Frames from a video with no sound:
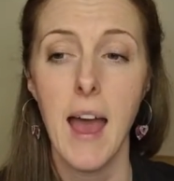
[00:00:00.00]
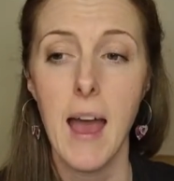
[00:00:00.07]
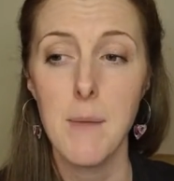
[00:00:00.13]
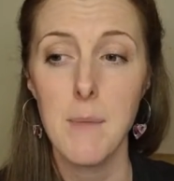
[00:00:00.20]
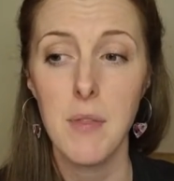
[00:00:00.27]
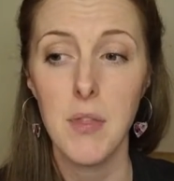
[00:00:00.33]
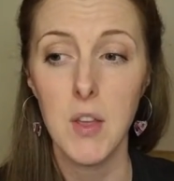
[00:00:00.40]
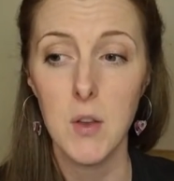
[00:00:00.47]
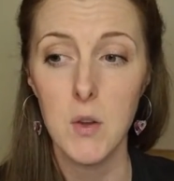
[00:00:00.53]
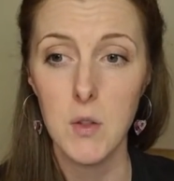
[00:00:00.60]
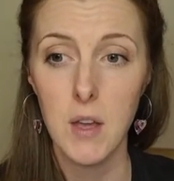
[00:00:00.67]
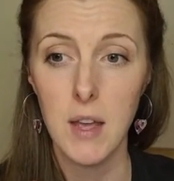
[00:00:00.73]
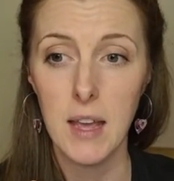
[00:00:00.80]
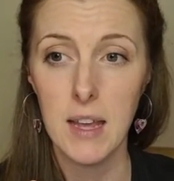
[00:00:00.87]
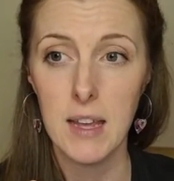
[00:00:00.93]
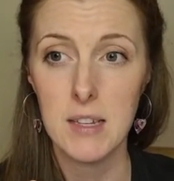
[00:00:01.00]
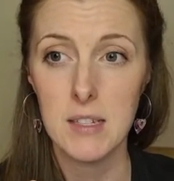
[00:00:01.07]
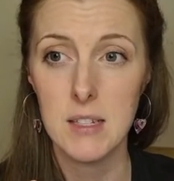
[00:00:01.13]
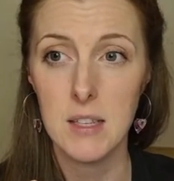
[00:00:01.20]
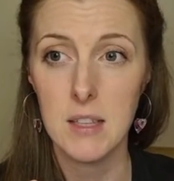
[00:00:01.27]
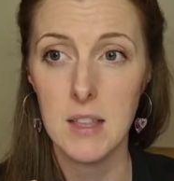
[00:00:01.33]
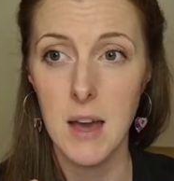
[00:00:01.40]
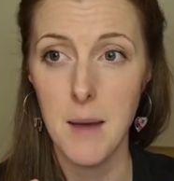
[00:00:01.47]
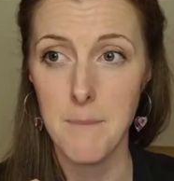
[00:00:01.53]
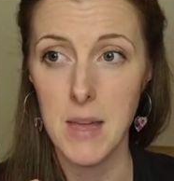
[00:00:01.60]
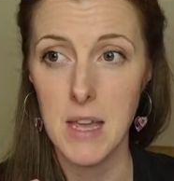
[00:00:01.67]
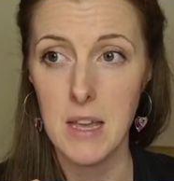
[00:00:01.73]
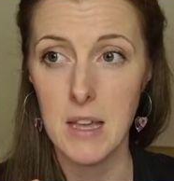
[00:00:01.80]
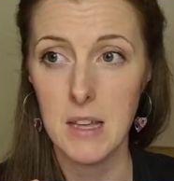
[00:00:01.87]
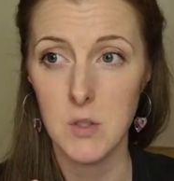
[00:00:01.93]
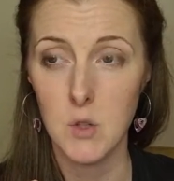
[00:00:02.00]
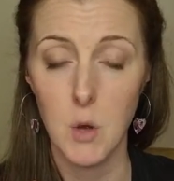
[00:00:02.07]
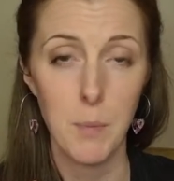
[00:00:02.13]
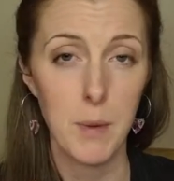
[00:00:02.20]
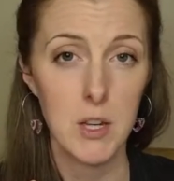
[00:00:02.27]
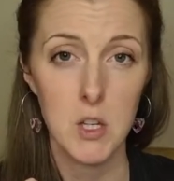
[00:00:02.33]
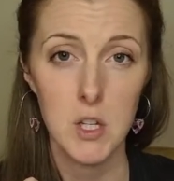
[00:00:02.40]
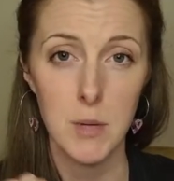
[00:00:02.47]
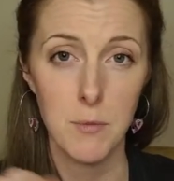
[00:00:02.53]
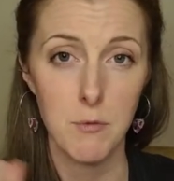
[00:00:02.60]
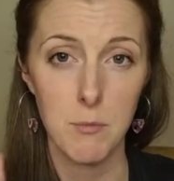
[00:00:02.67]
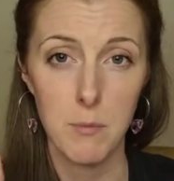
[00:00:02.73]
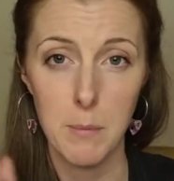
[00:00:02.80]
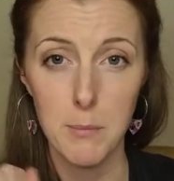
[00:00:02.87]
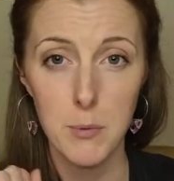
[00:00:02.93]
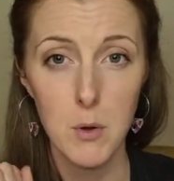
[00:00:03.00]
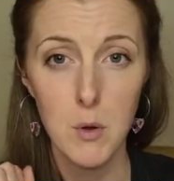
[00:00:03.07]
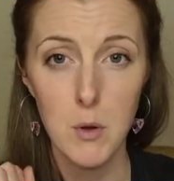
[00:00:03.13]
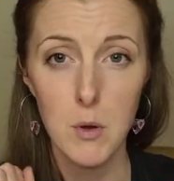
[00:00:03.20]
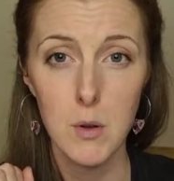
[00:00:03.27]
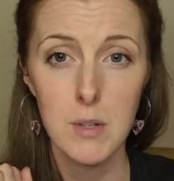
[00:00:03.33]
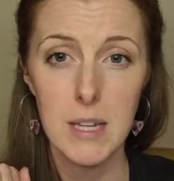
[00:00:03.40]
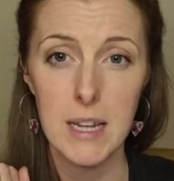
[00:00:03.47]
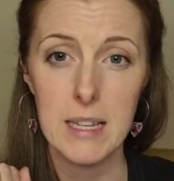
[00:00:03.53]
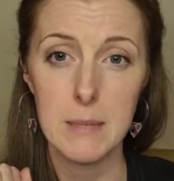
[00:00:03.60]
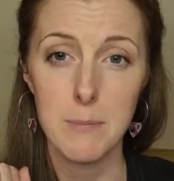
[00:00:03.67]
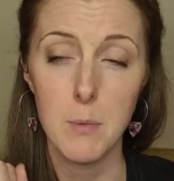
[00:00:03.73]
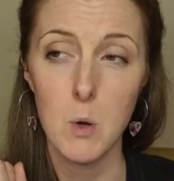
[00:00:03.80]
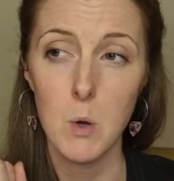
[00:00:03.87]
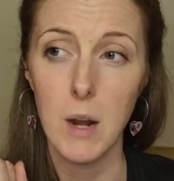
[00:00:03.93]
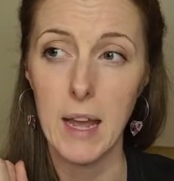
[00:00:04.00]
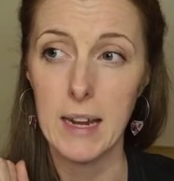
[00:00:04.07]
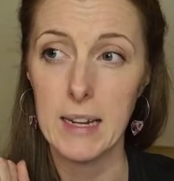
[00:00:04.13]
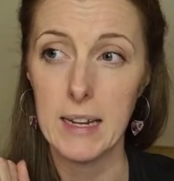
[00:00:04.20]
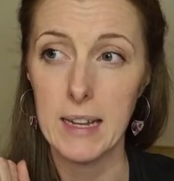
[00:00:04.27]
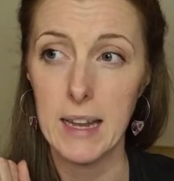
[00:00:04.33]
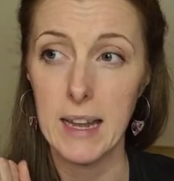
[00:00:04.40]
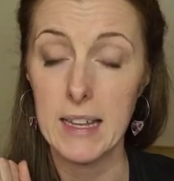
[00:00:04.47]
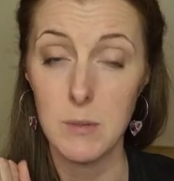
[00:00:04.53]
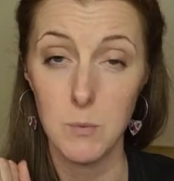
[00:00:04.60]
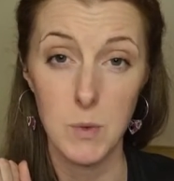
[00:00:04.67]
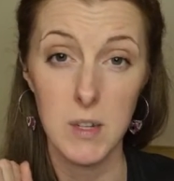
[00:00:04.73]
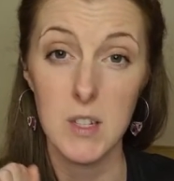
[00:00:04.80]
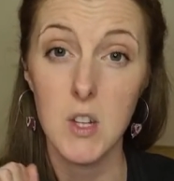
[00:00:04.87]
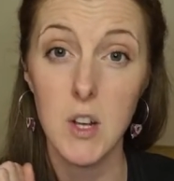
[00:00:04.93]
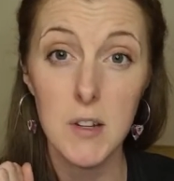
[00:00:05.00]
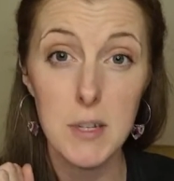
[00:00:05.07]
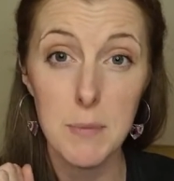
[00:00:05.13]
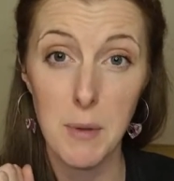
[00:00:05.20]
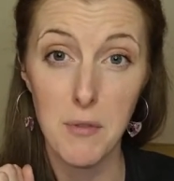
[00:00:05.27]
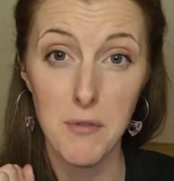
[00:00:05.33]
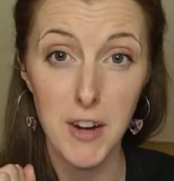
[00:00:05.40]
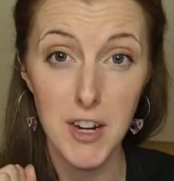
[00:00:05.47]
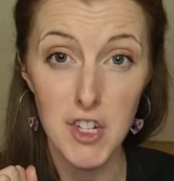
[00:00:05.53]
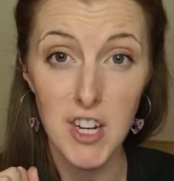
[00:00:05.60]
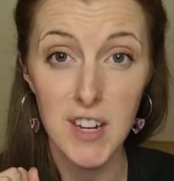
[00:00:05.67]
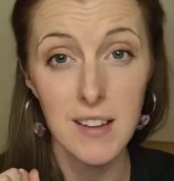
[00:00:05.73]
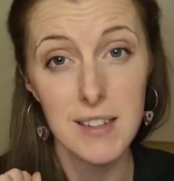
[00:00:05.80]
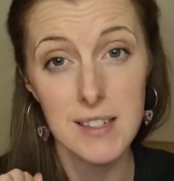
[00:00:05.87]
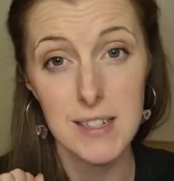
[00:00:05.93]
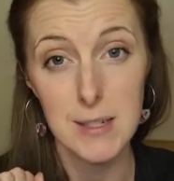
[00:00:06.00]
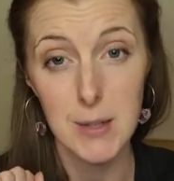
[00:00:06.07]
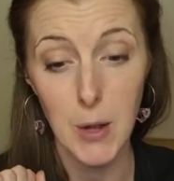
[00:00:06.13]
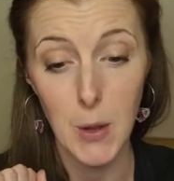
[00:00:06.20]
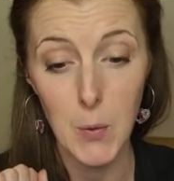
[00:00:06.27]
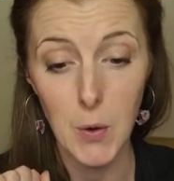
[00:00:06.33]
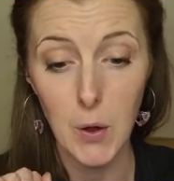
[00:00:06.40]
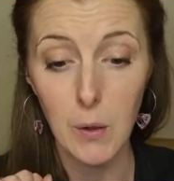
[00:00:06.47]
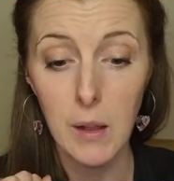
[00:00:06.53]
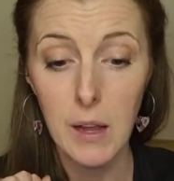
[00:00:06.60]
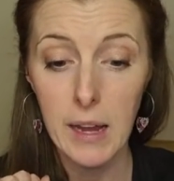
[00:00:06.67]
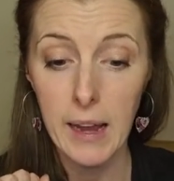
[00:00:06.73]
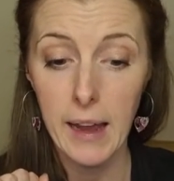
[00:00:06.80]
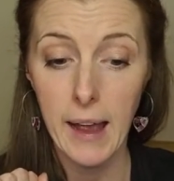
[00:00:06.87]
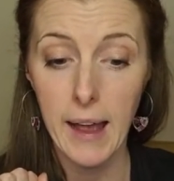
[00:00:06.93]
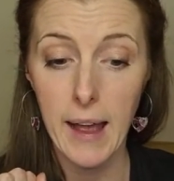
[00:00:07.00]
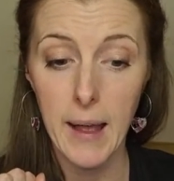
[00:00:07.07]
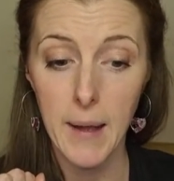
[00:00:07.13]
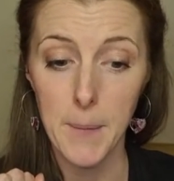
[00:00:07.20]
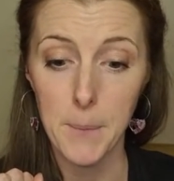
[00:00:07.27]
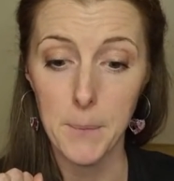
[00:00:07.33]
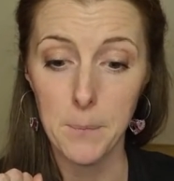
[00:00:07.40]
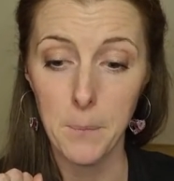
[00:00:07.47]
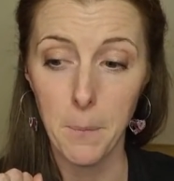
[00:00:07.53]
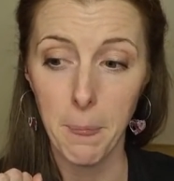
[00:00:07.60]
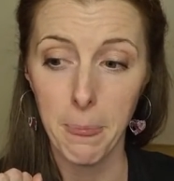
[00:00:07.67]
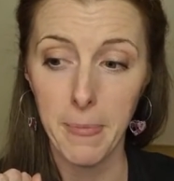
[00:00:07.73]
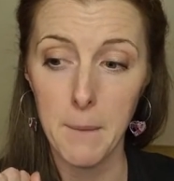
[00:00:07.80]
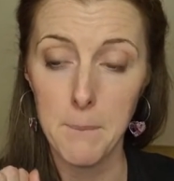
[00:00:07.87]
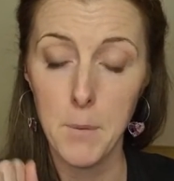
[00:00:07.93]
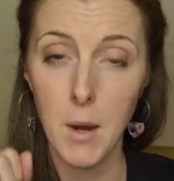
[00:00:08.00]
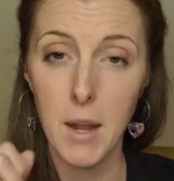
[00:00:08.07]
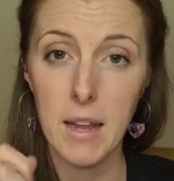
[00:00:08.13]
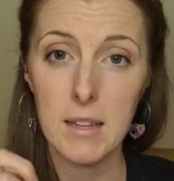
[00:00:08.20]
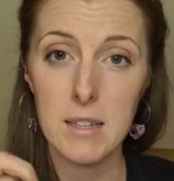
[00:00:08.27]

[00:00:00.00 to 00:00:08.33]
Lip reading: The other is that meat is not being shipped from abroad. It's more likely it's going to be fresher because it's local, but